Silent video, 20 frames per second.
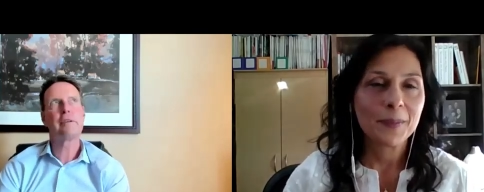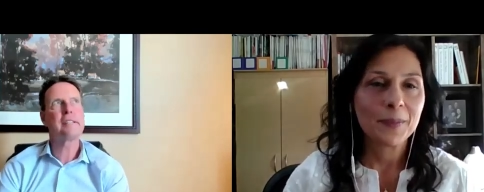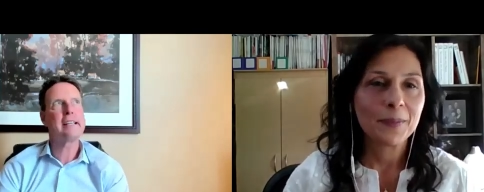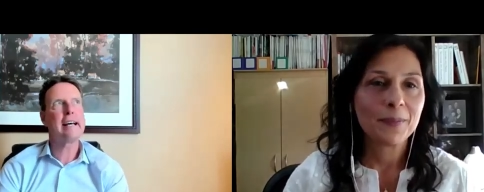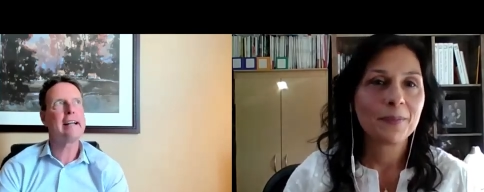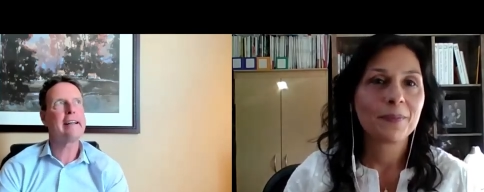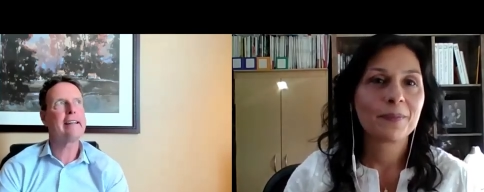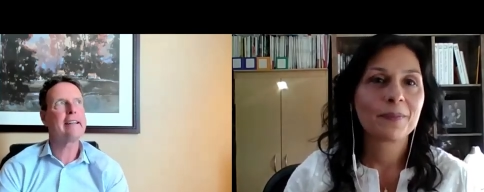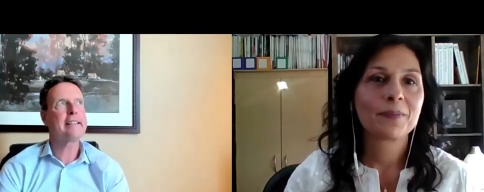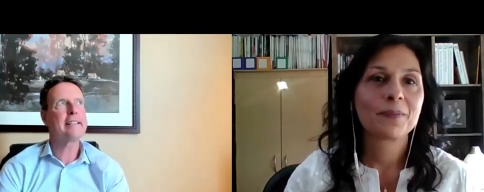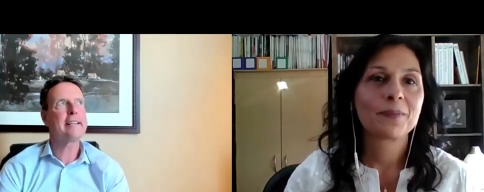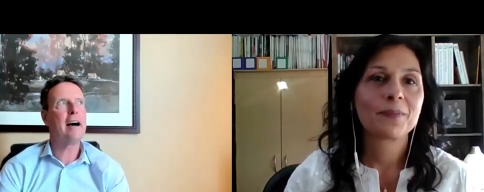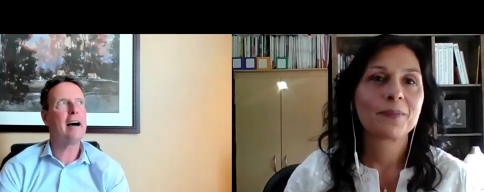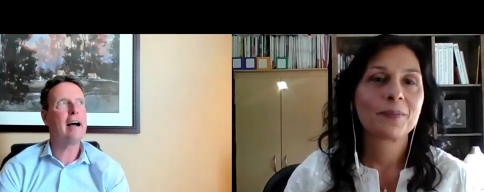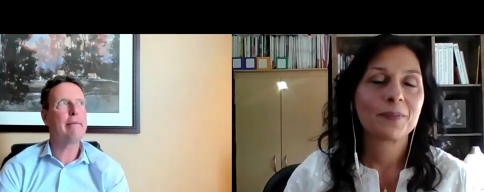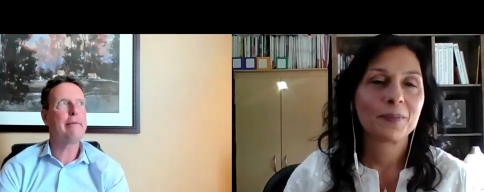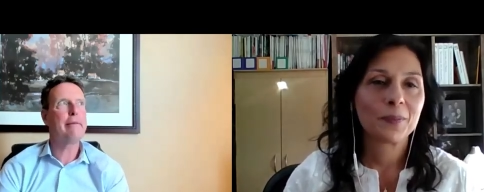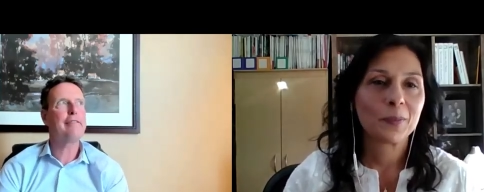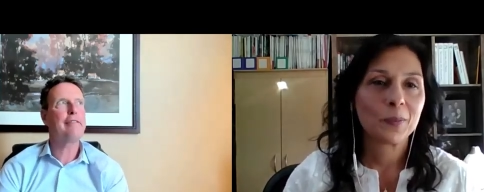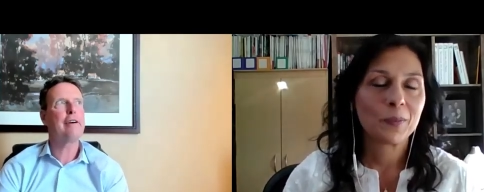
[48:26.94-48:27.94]
Speaker 1: of the time,
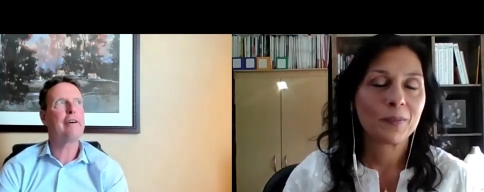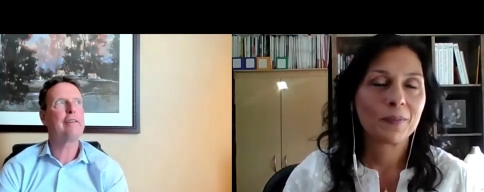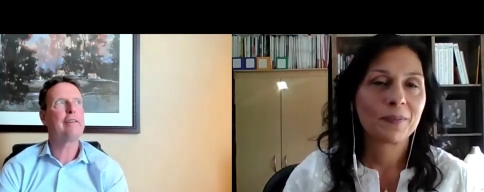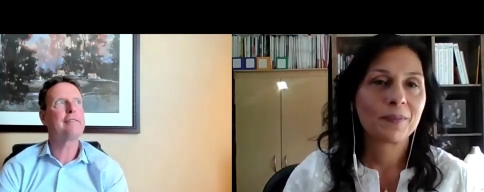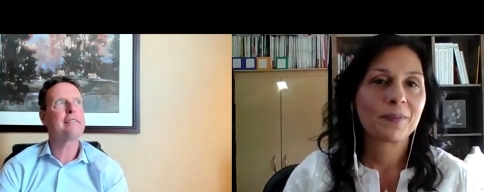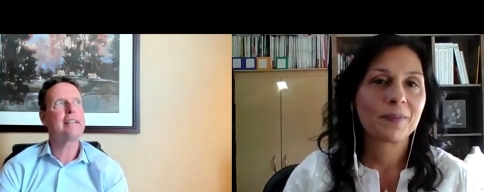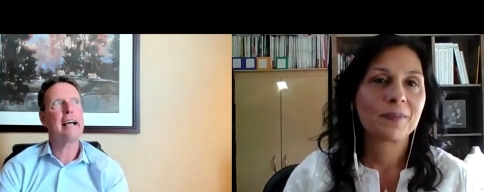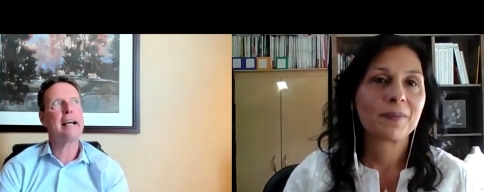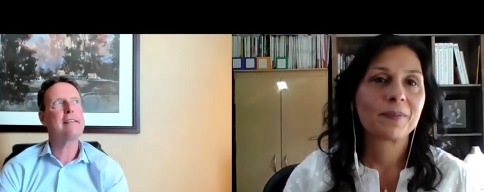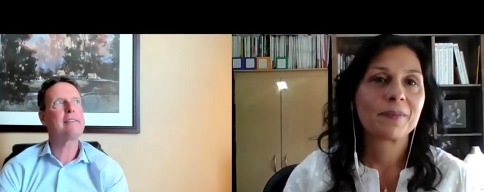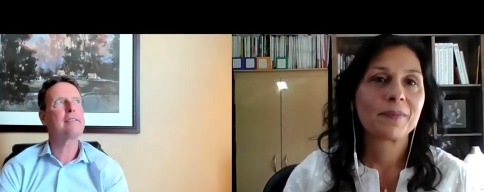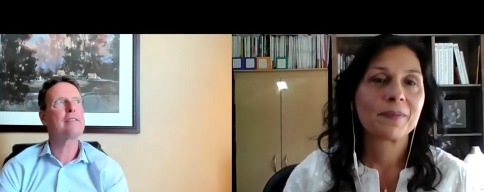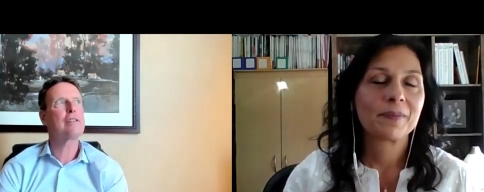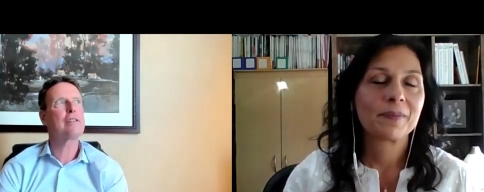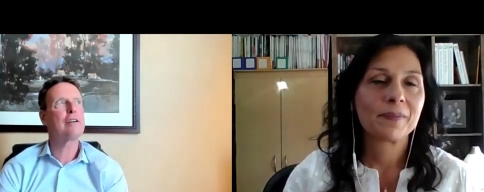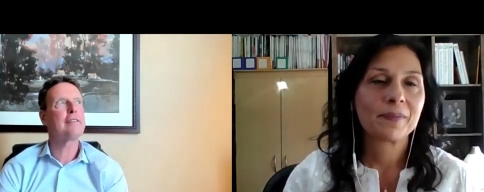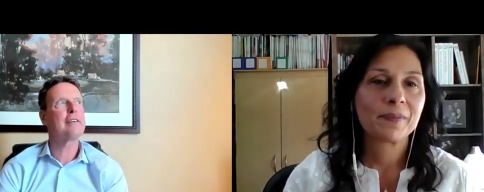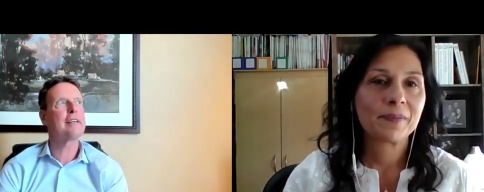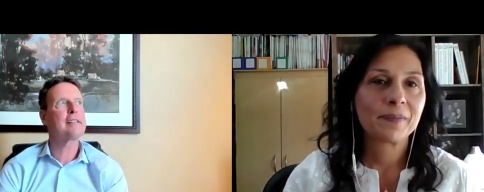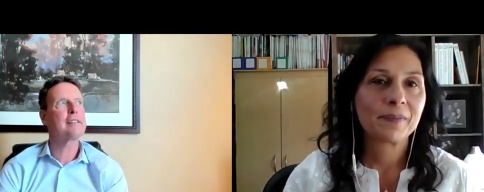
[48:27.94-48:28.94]
if you have 10
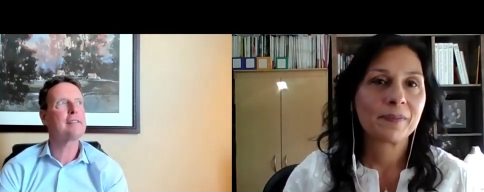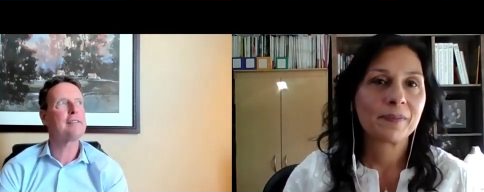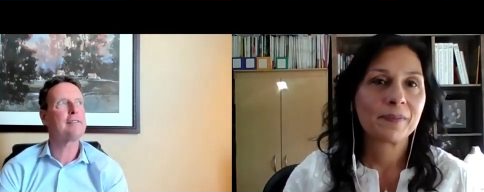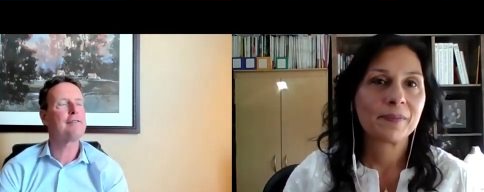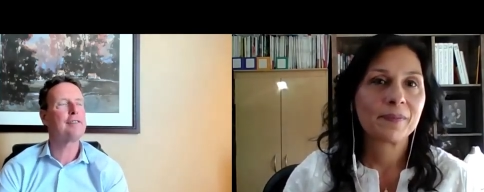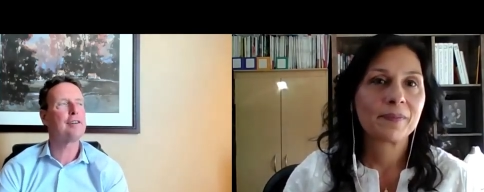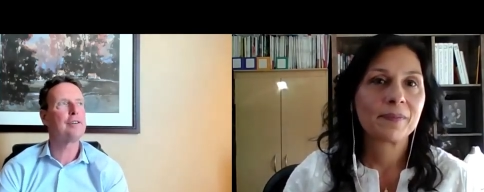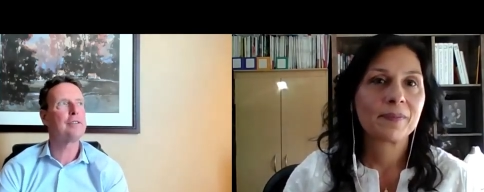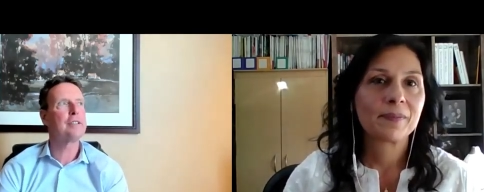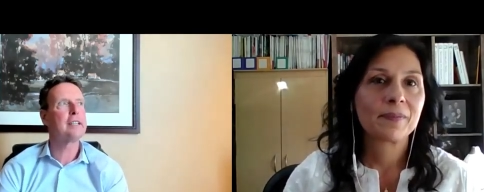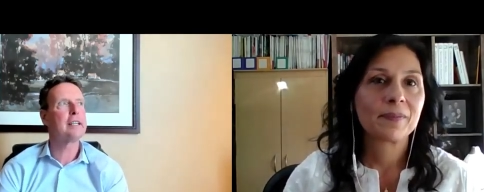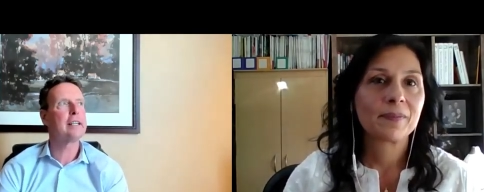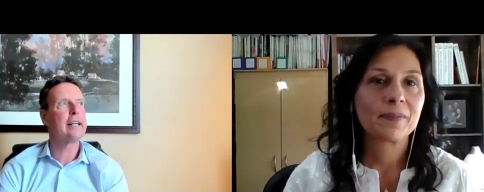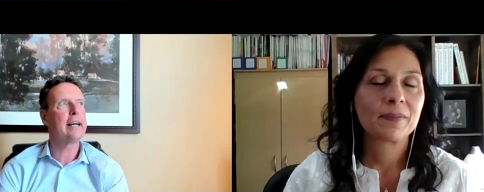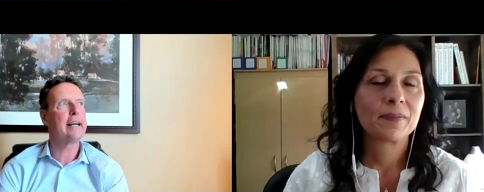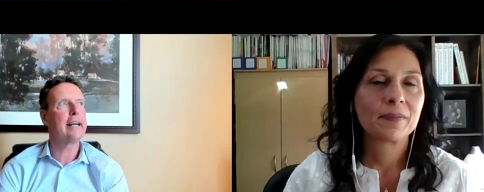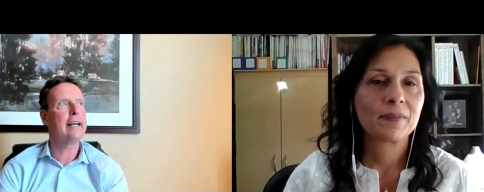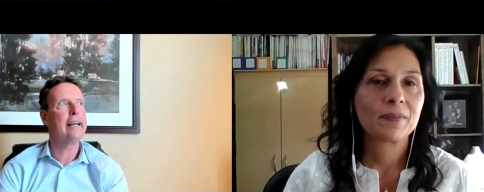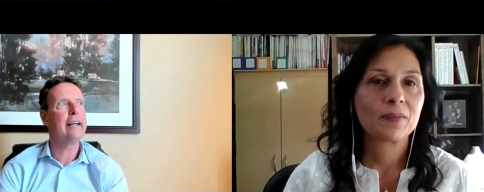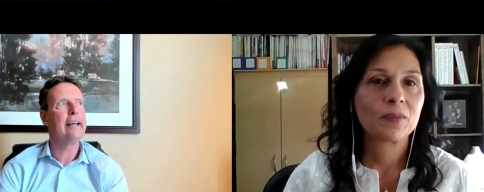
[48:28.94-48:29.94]
servings of food
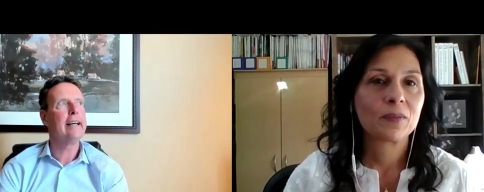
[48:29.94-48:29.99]
today